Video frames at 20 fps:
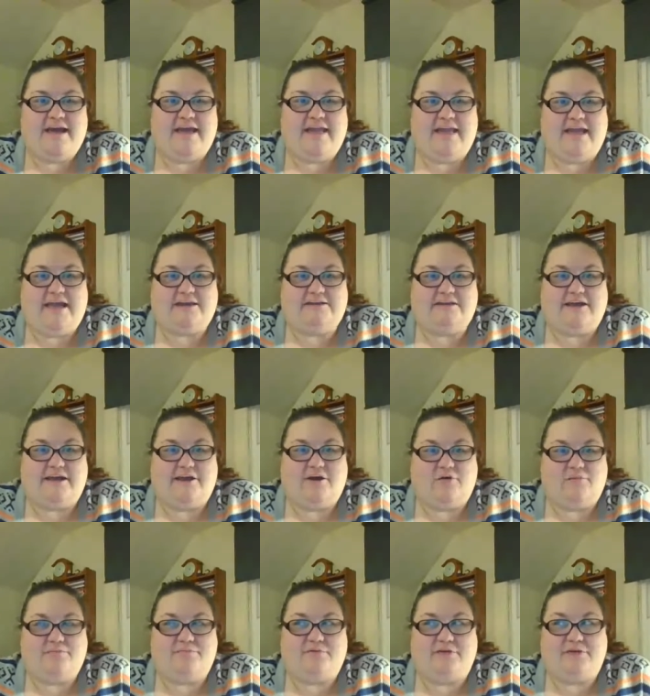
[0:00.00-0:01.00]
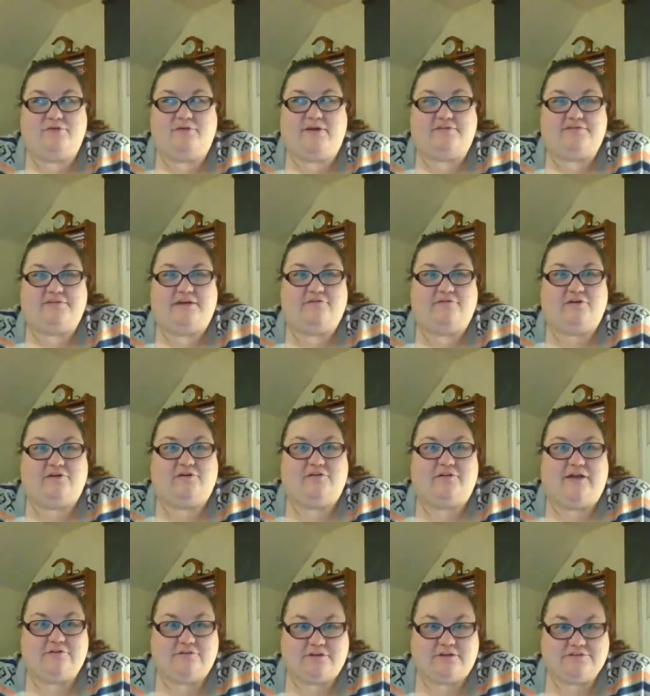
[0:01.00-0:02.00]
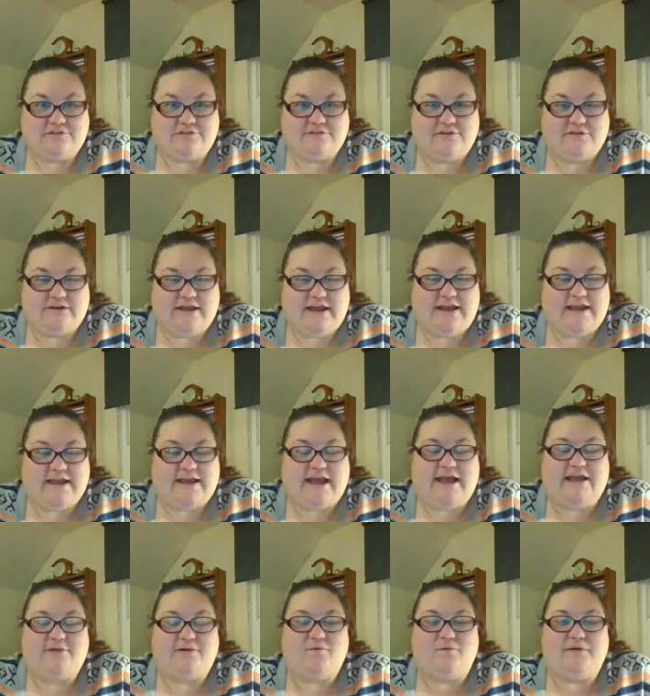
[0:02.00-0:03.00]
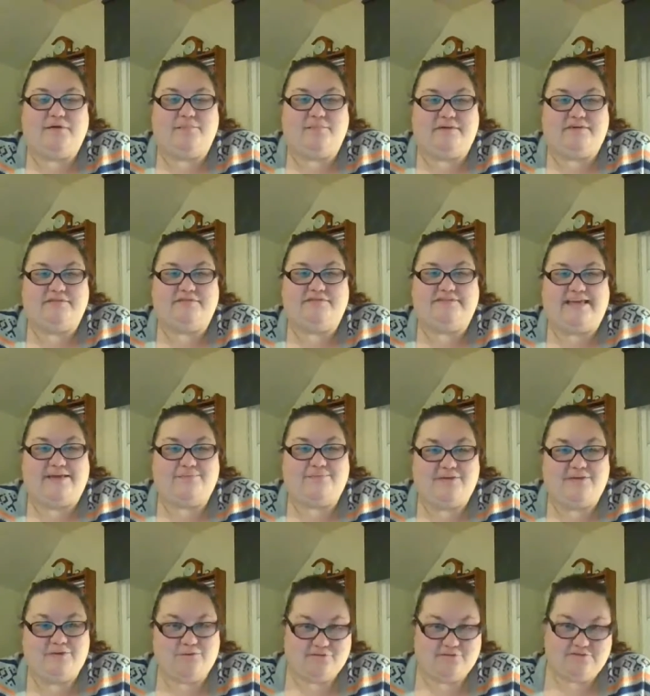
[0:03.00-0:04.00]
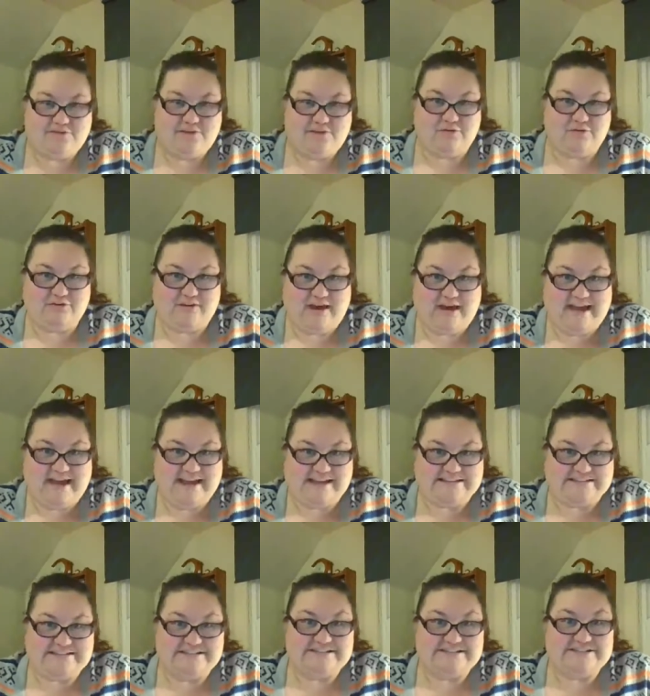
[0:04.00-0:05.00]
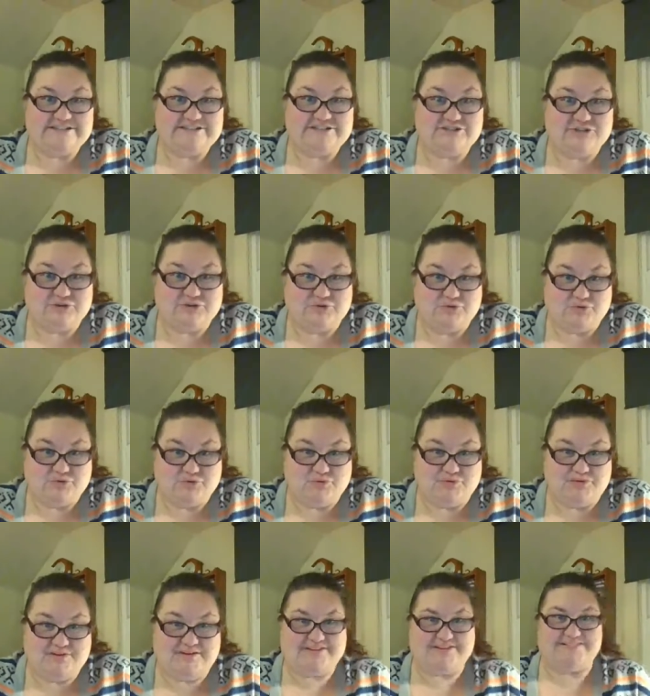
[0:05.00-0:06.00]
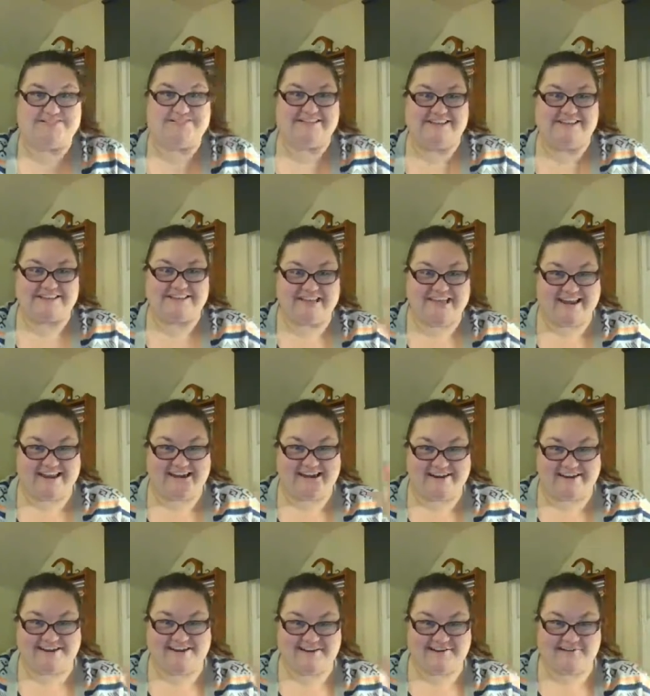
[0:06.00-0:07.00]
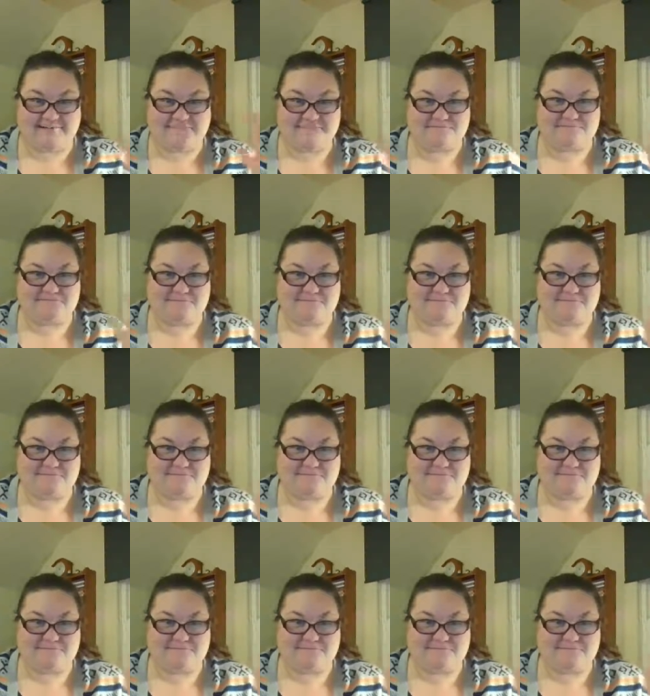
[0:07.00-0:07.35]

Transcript: And I hope that you guys have a great rest of your night. And I will be stamping with you guys soon. See you later.